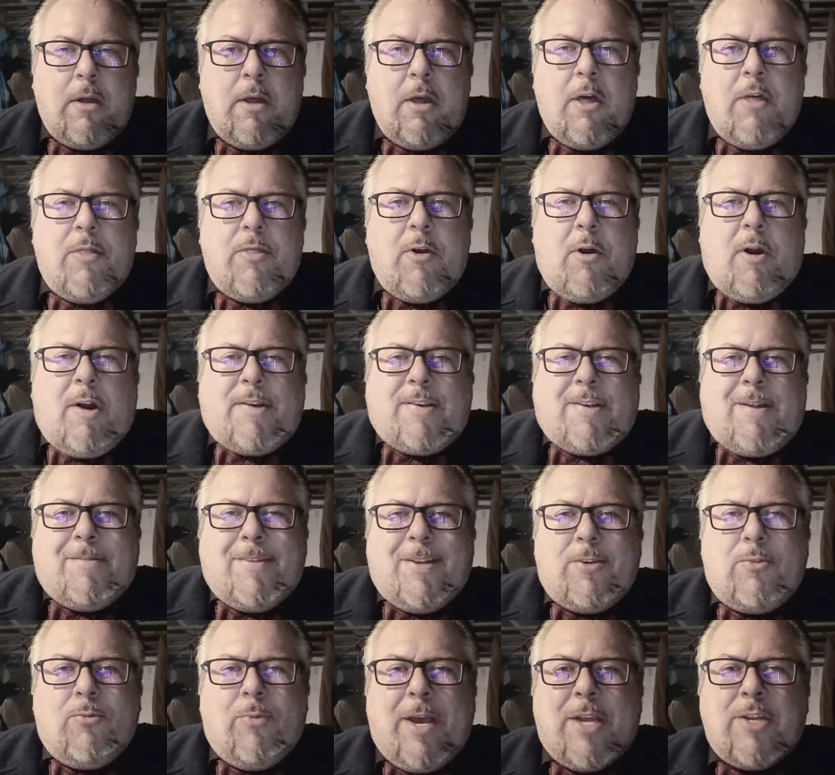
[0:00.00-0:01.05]
There are some
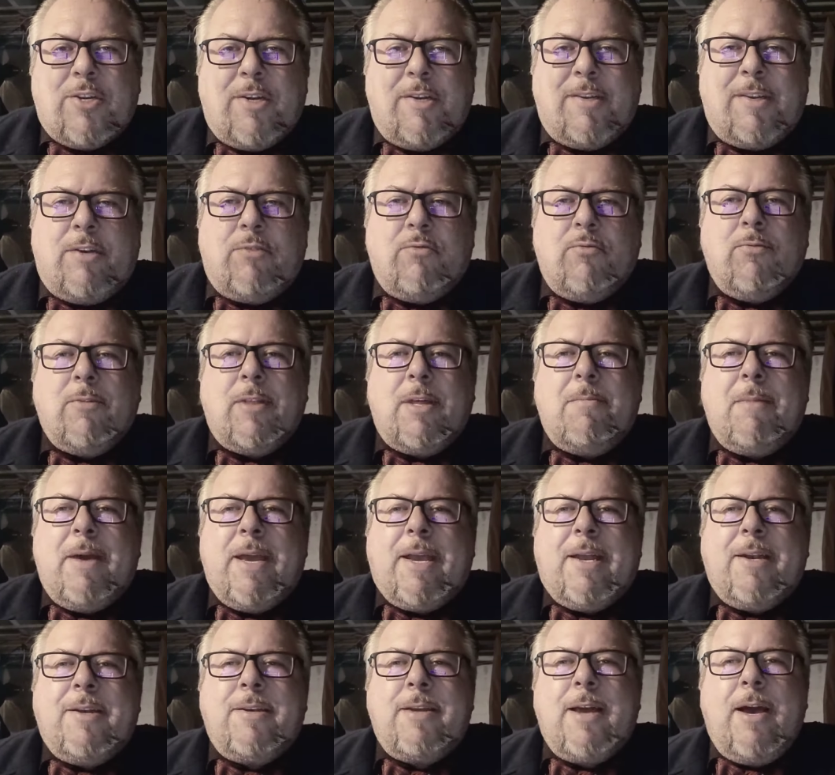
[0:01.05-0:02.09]
situations that truly make
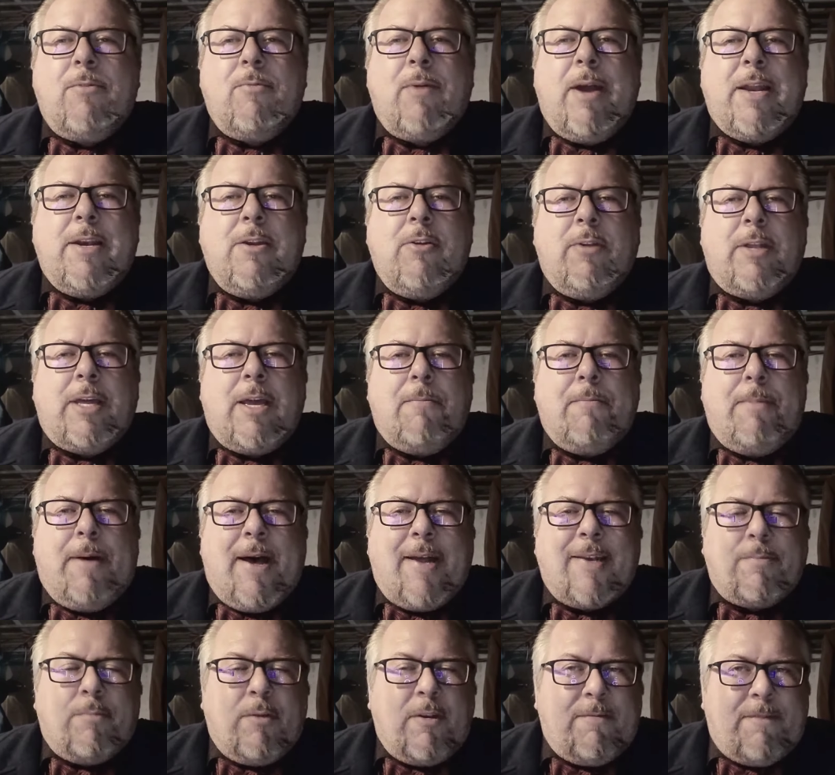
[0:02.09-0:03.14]
it downright nearly
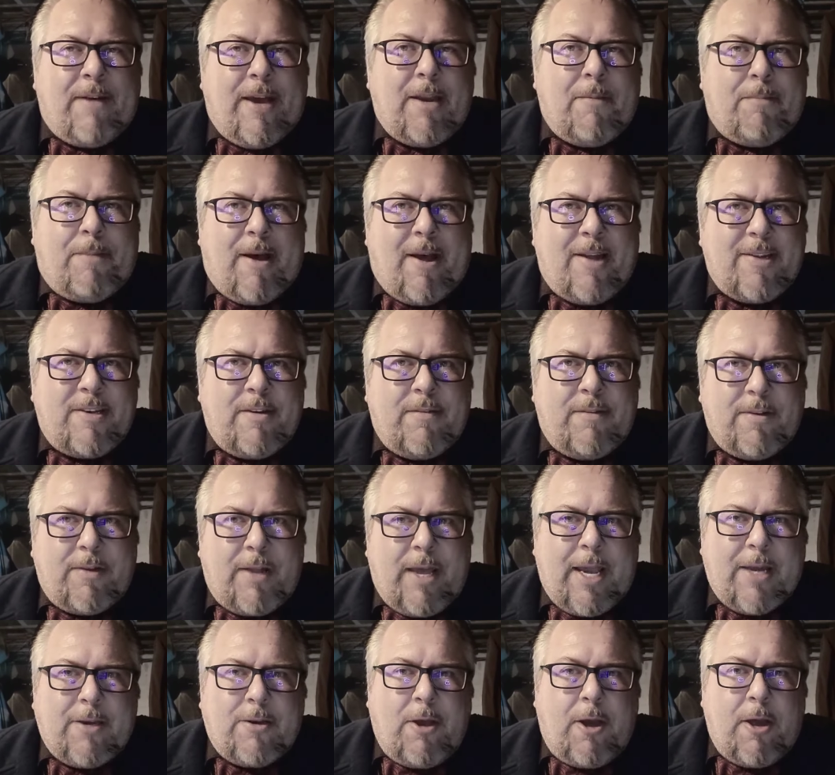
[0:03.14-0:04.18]
impossible to find a positive
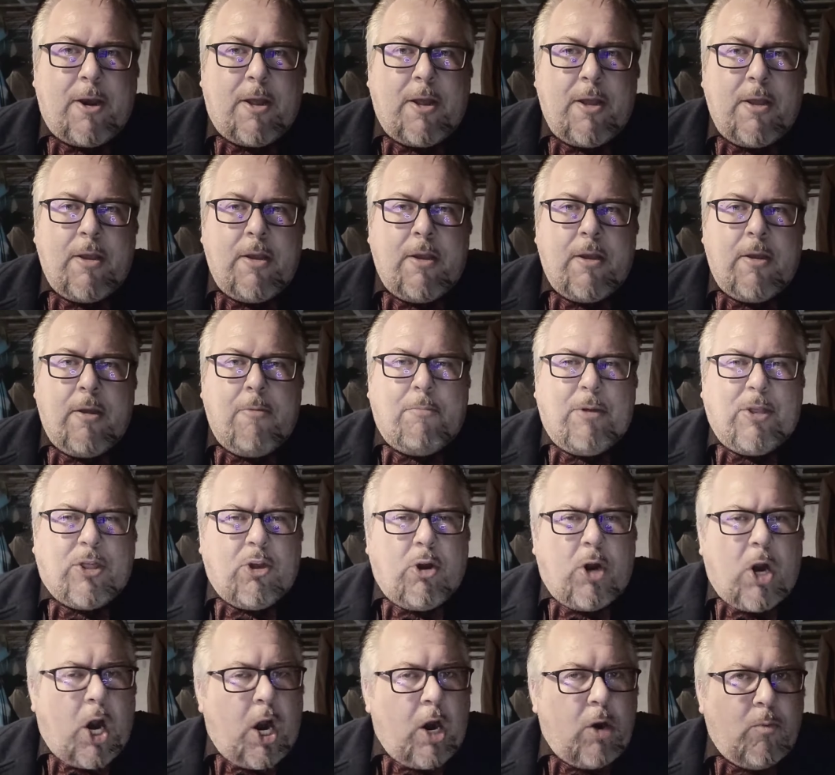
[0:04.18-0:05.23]
slant on, but
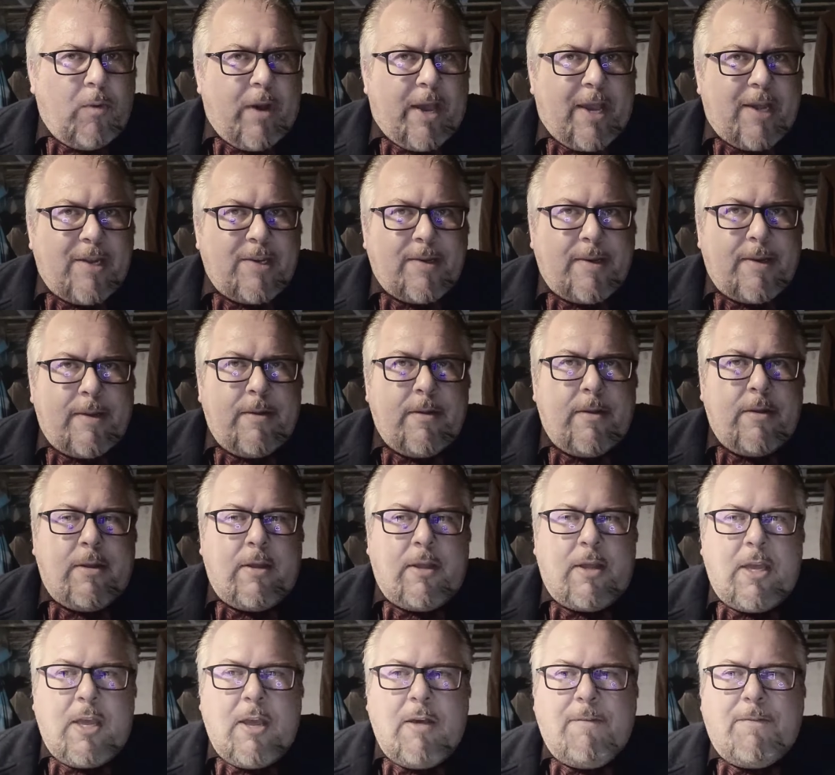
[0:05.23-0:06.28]
there are ways
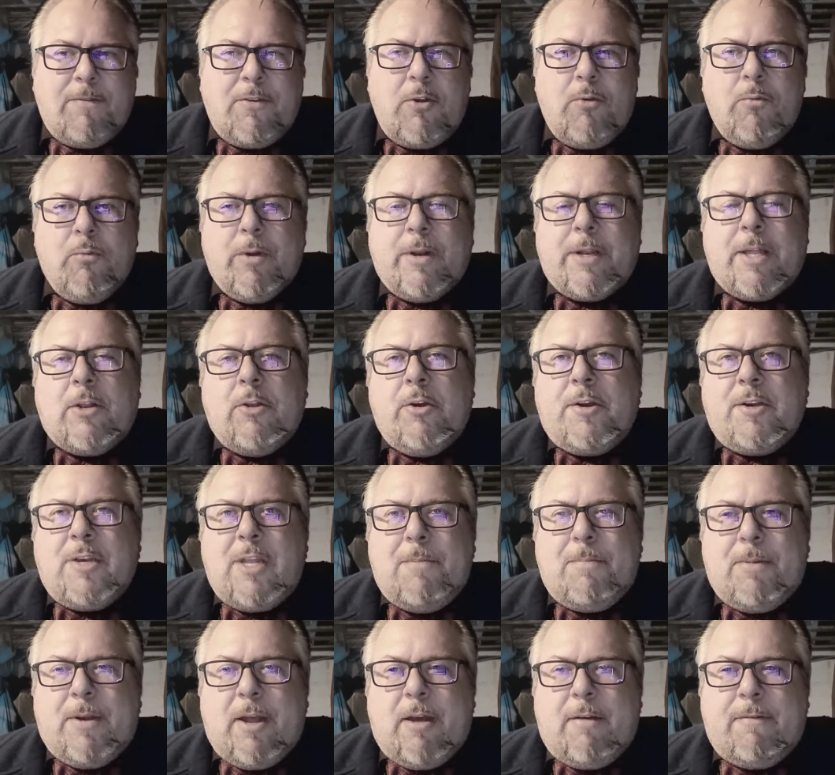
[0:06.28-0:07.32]
if you really look
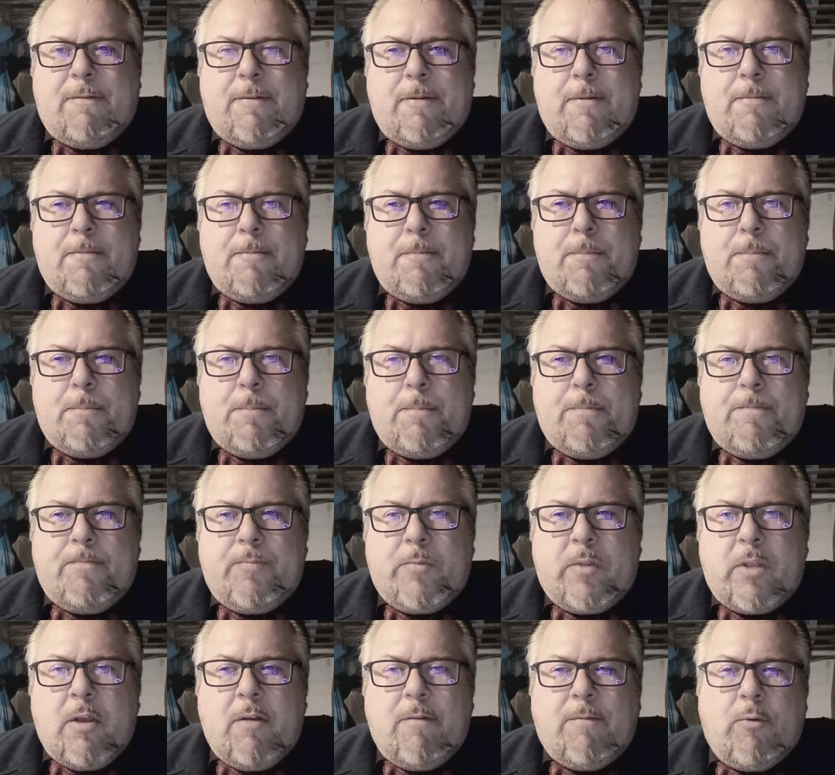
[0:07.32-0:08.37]
deep enough.
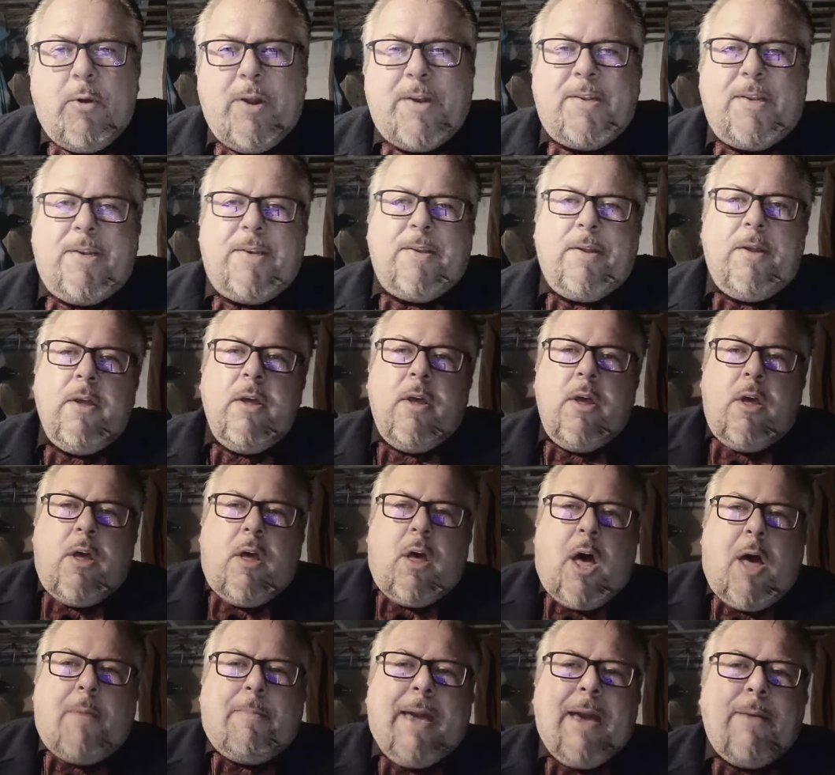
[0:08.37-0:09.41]
For instance,
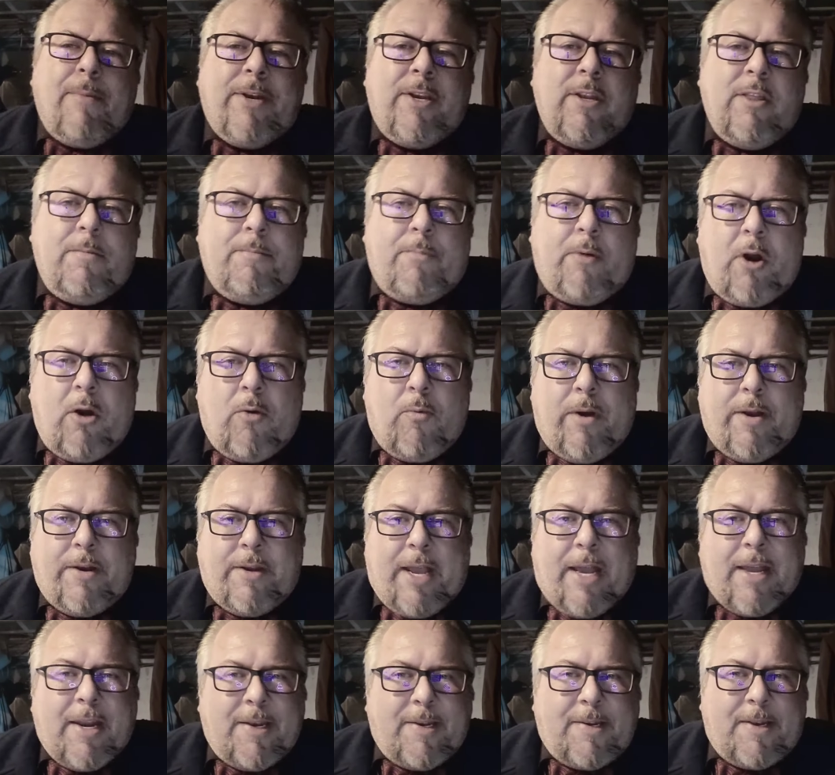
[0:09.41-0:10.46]
a man went to the bar one
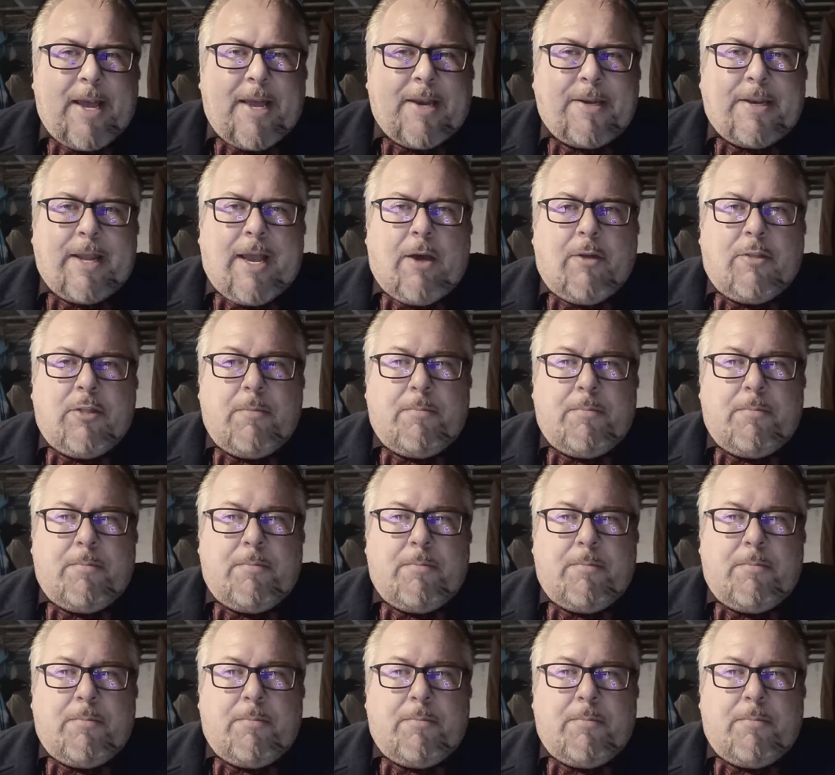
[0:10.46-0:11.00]
day and he sat down.